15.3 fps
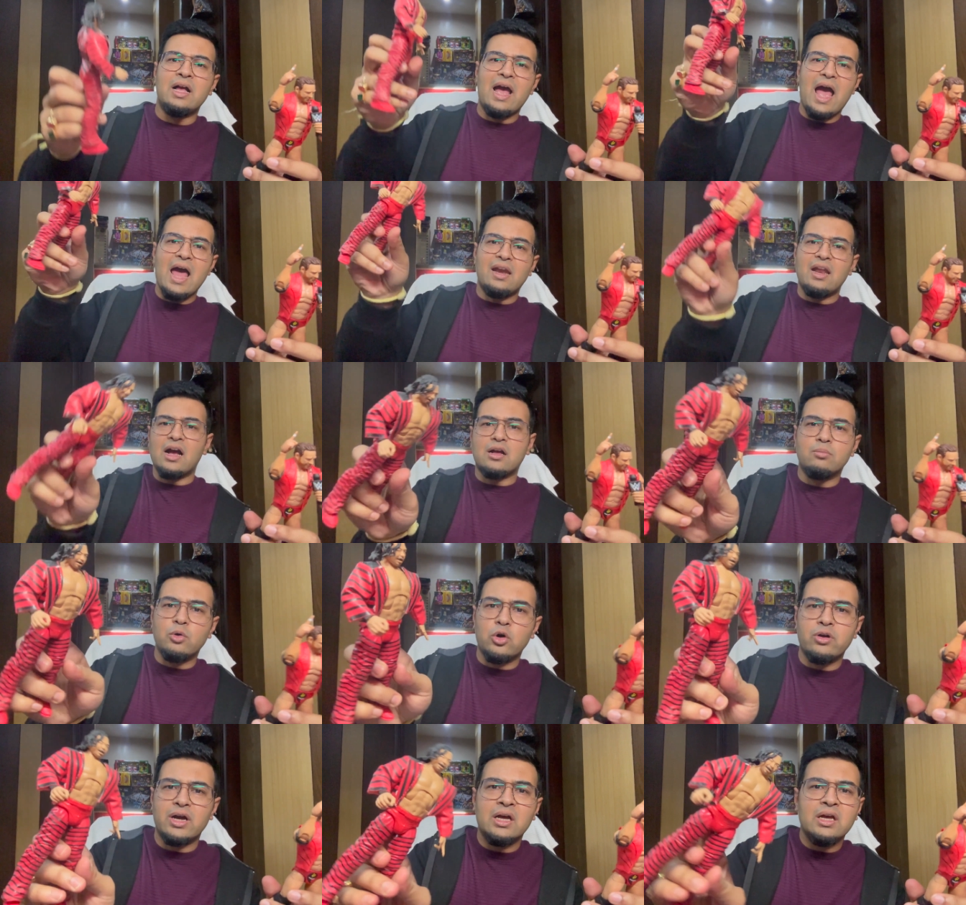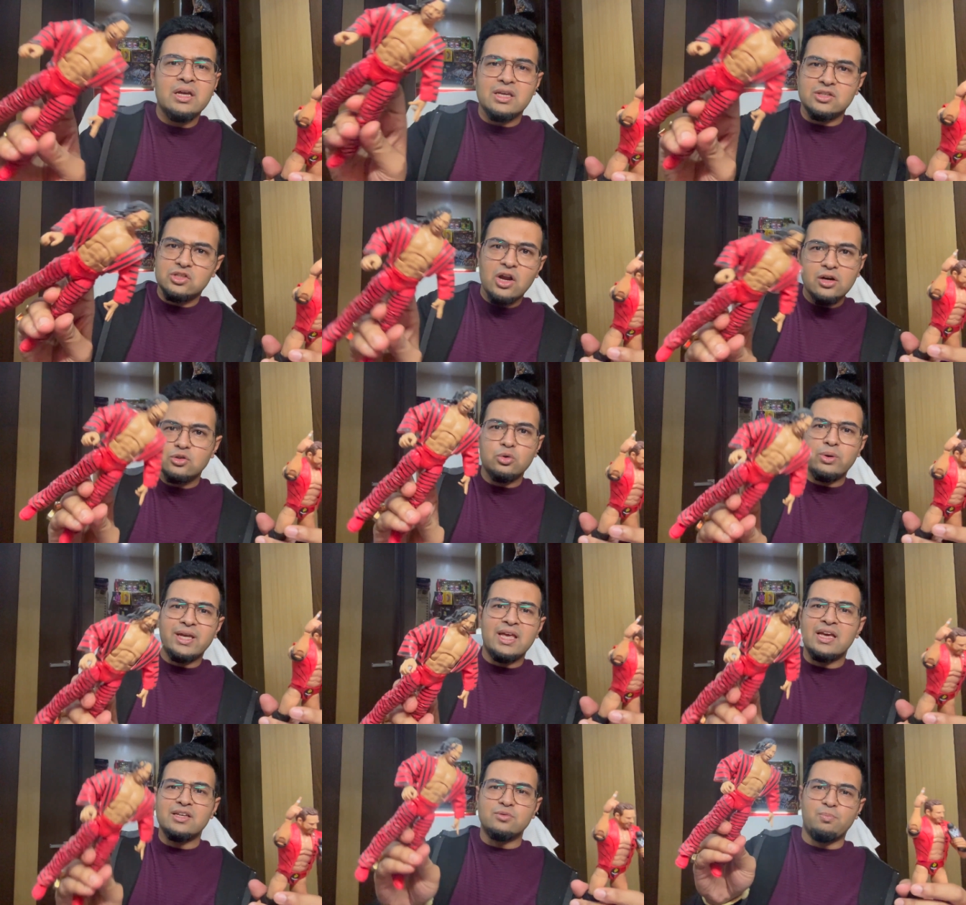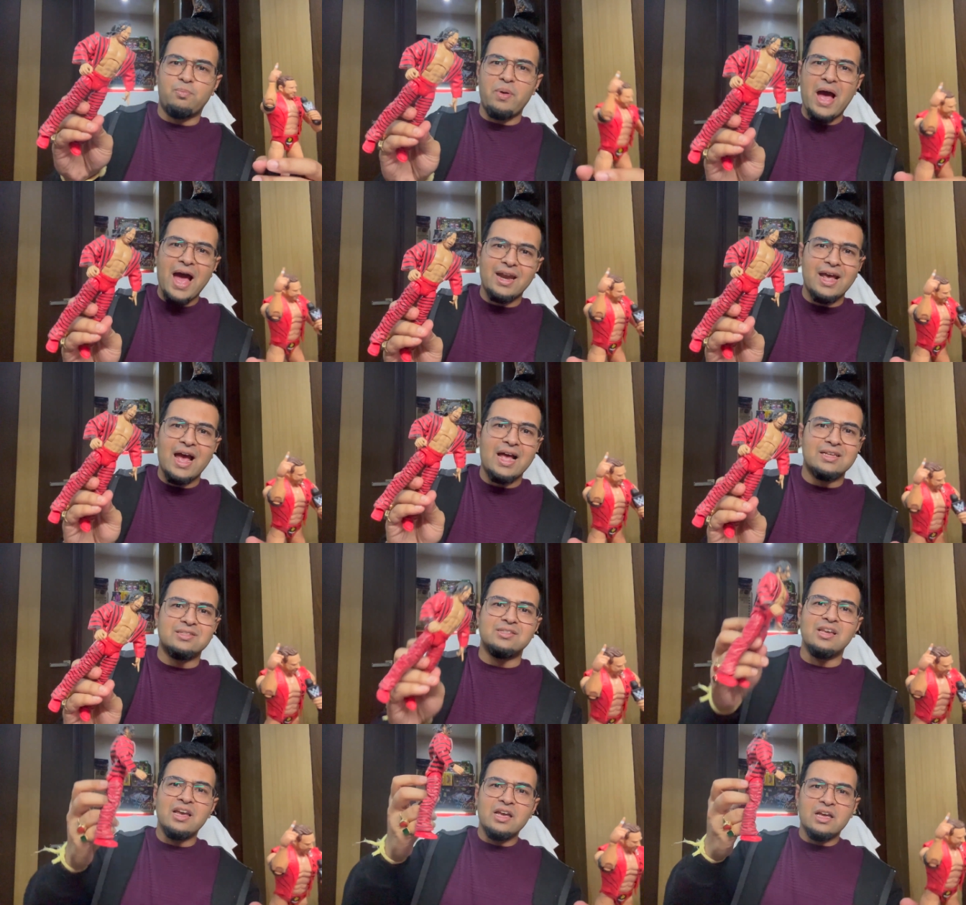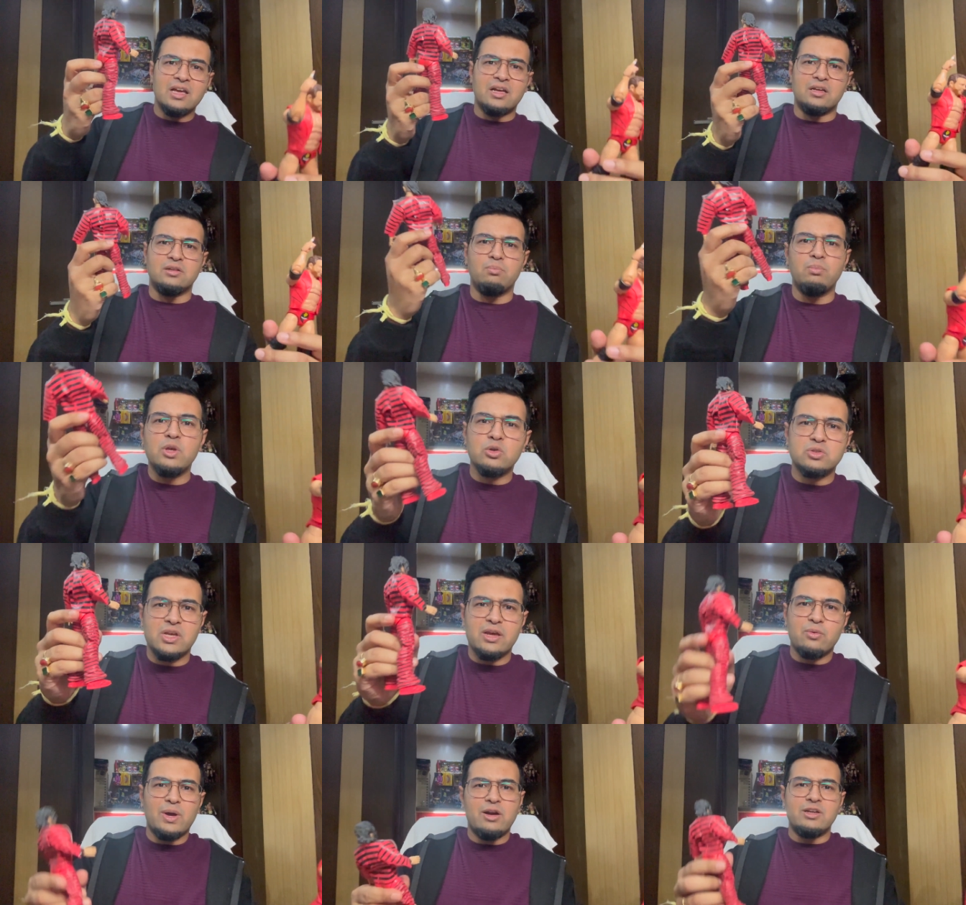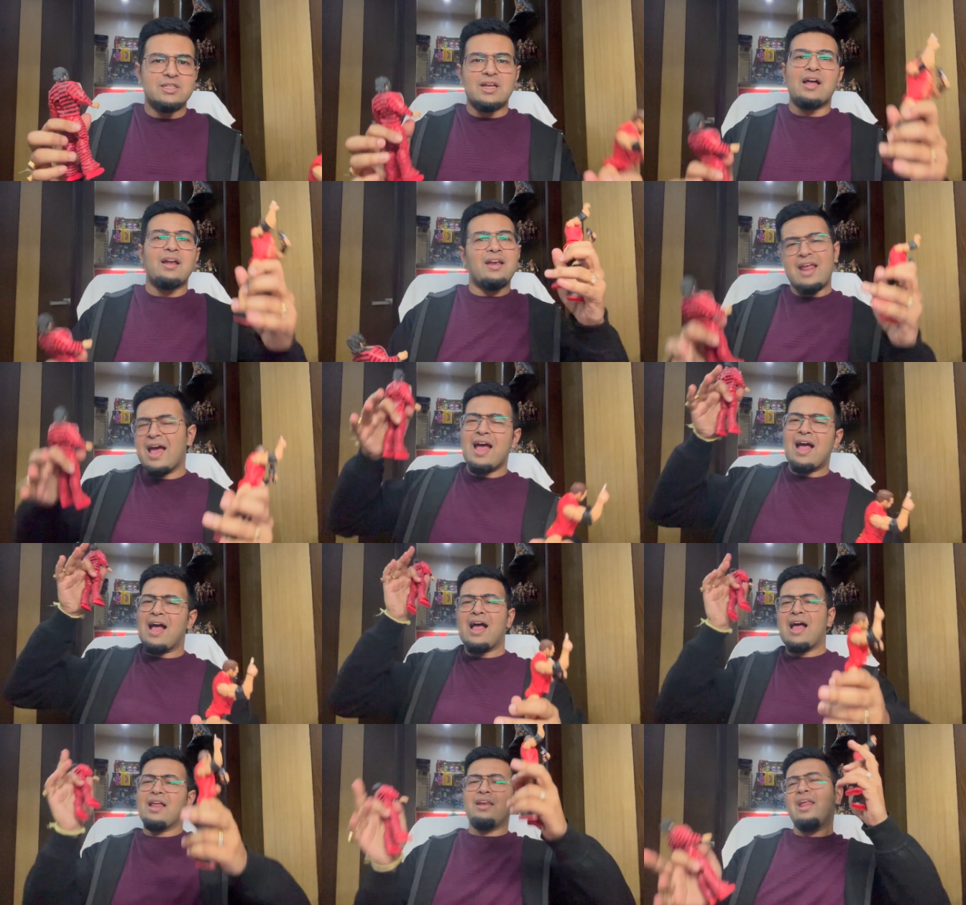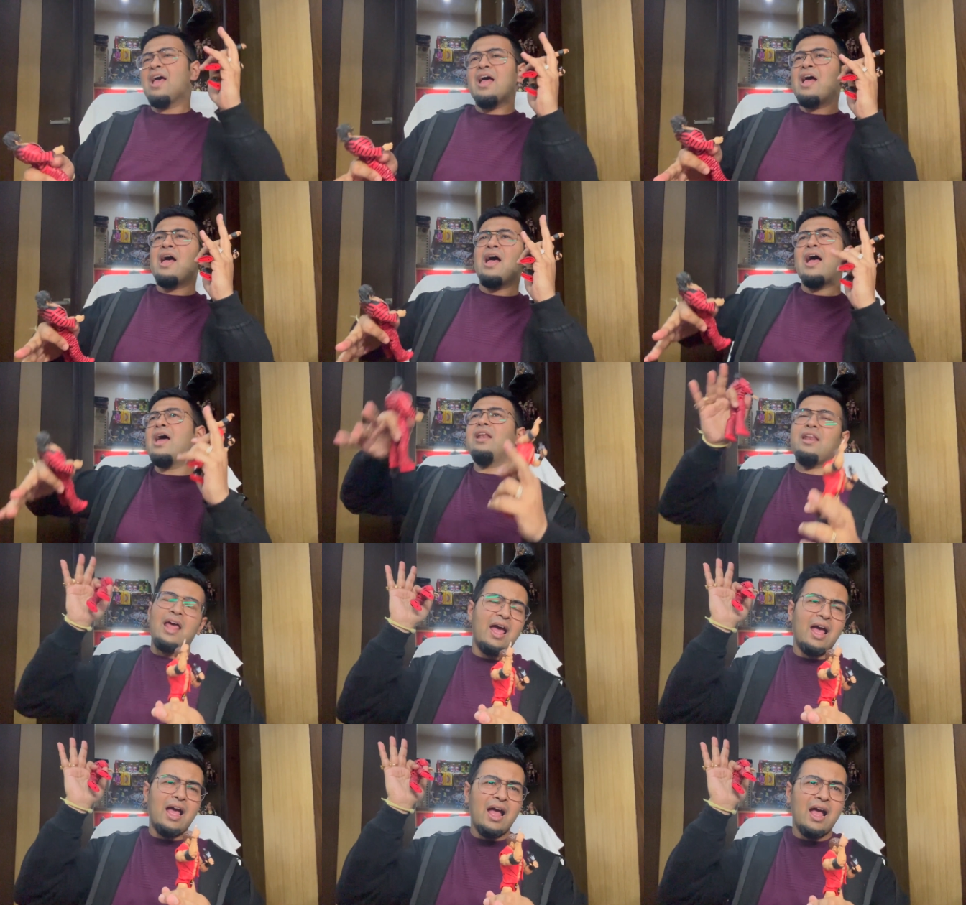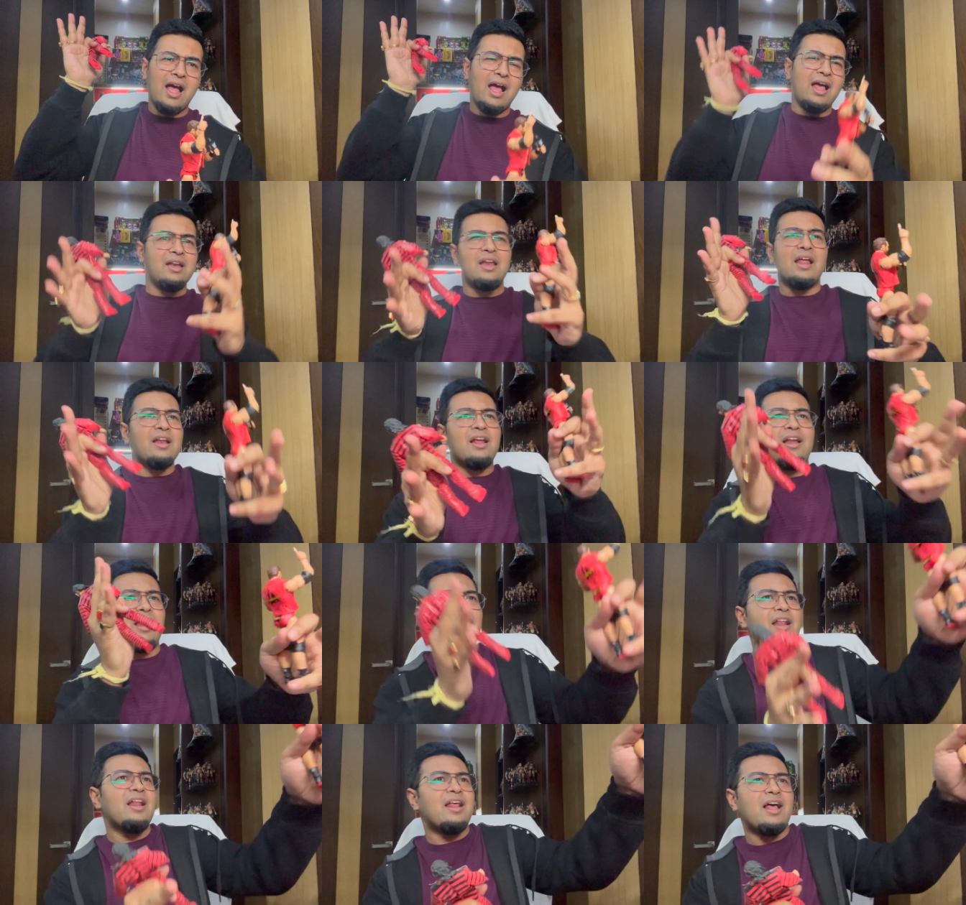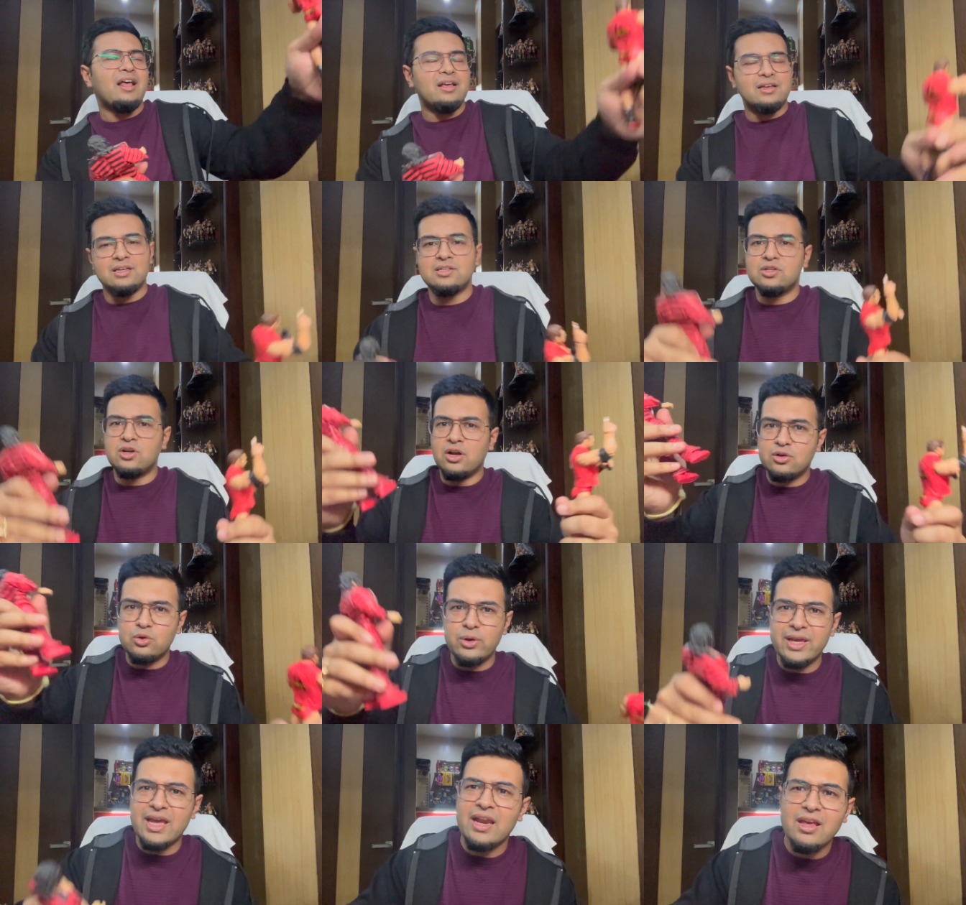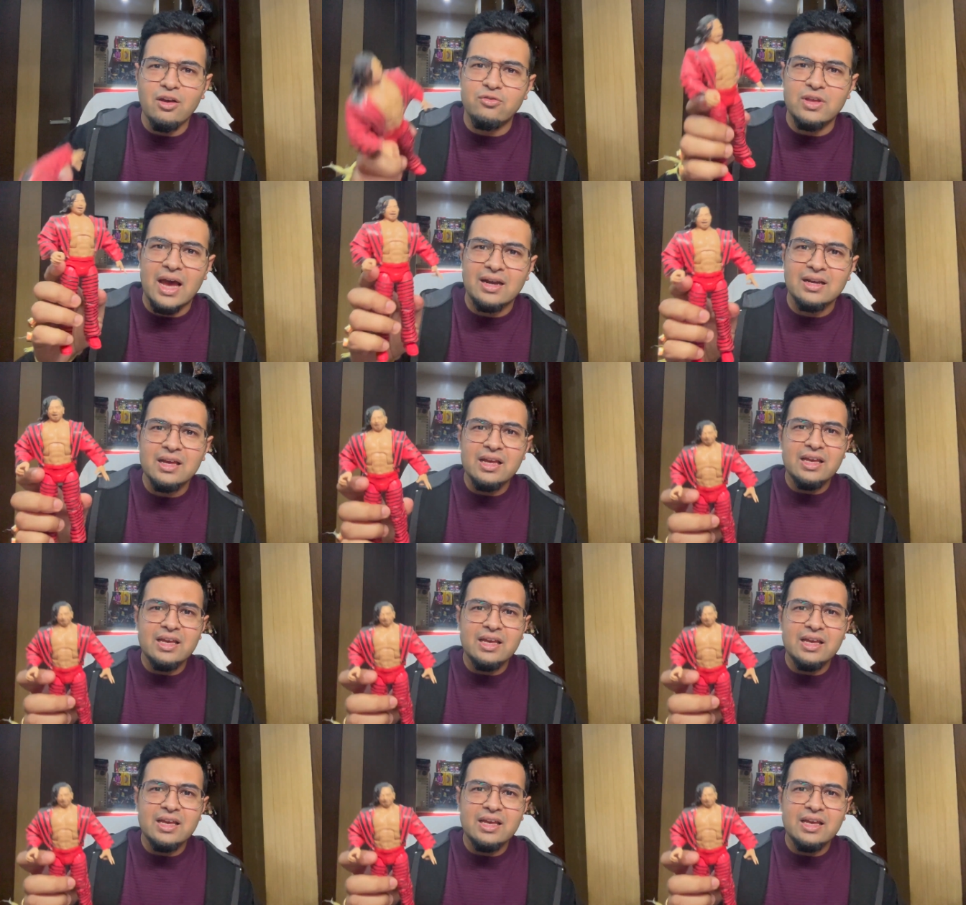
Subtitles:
And Nakamura is not doing his badass music where he's a na na na na na na. He's not doing any of that.